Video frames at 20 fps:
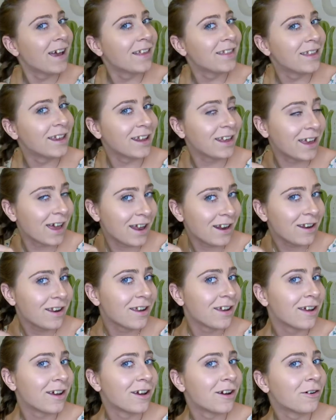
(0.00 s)
And then
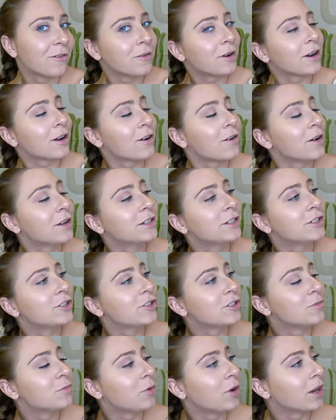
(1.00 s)
again, we're going to
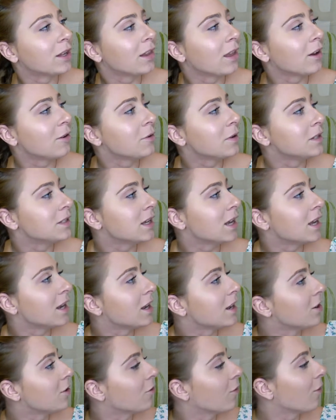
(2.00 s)
just braid like we
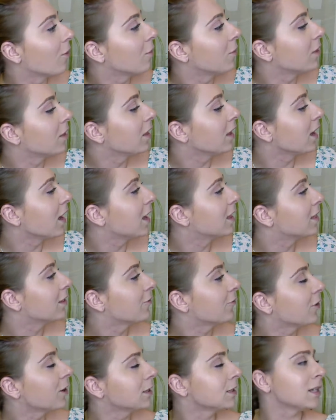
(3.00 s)
did normally in
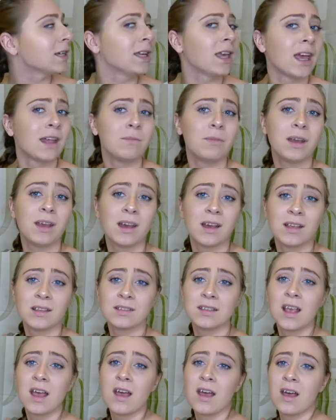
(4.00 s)
the front again
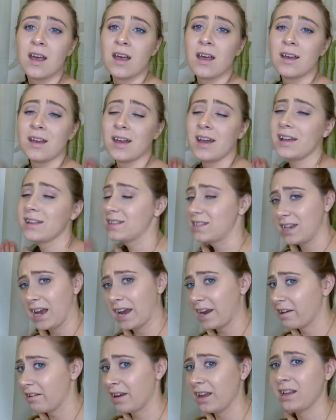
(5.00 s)
because it's
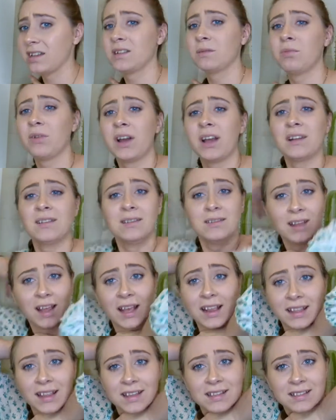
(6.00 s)
tiring to braid
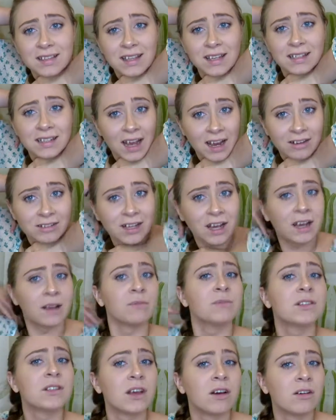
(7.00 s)
like this the entire
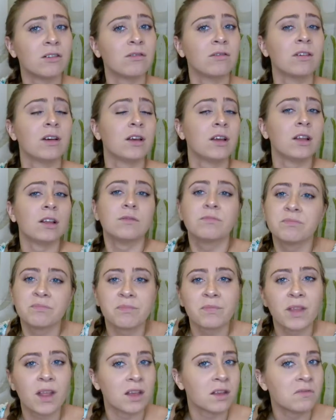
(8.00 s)
time, so
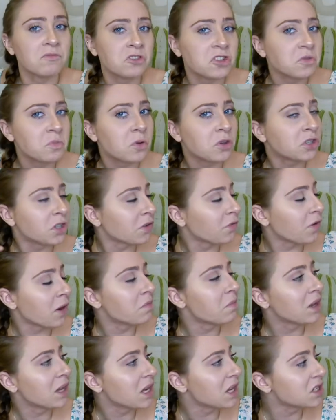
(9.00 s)
just pull it to the
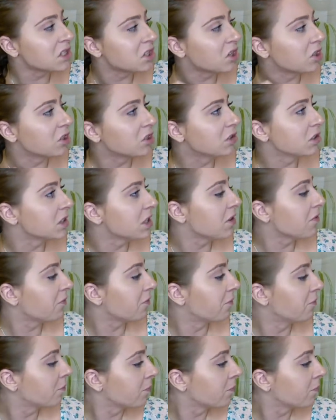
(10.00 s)
front, make it easier on yourself.